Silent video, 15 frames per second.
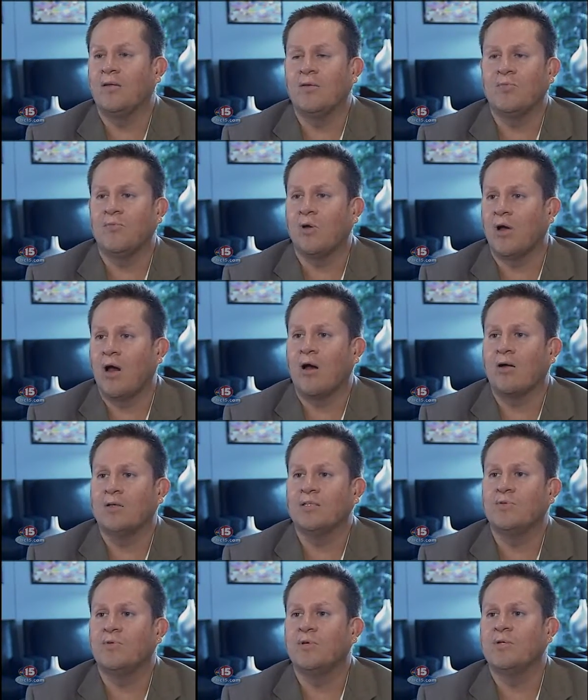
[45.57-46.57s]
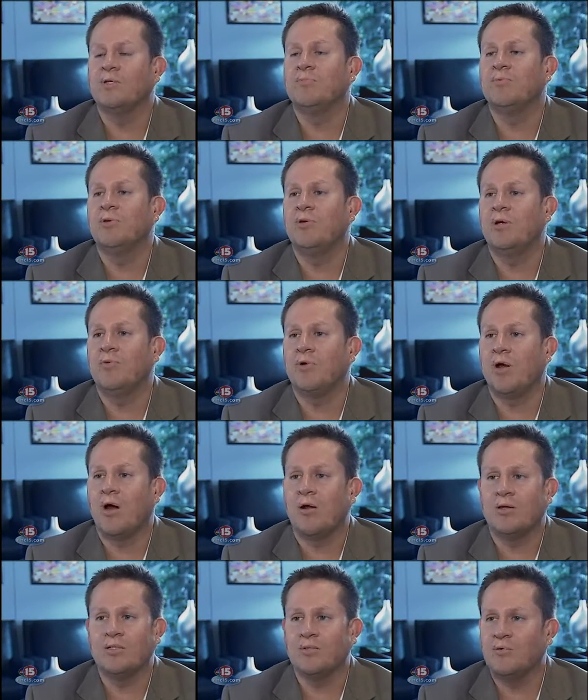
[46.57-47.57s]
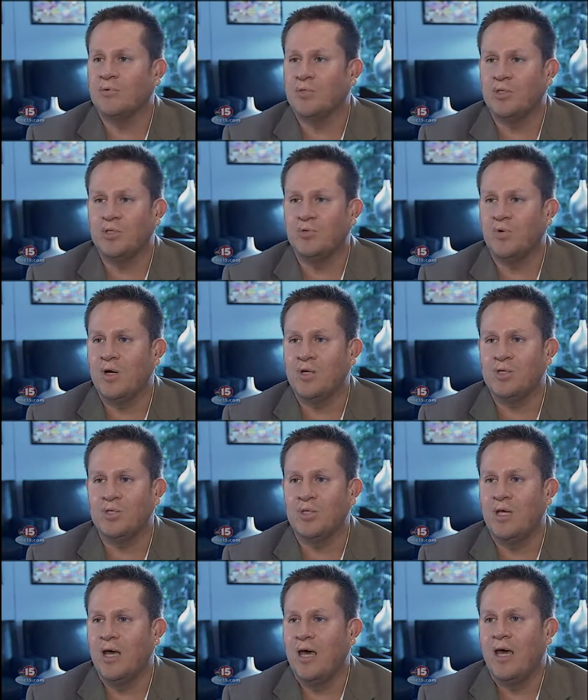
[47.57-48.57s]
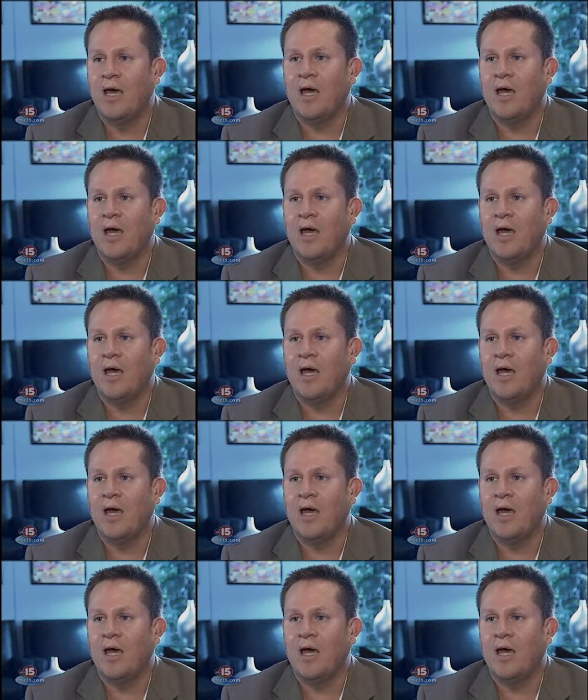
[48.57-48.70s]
and regardless of your disability, regardless of your situation,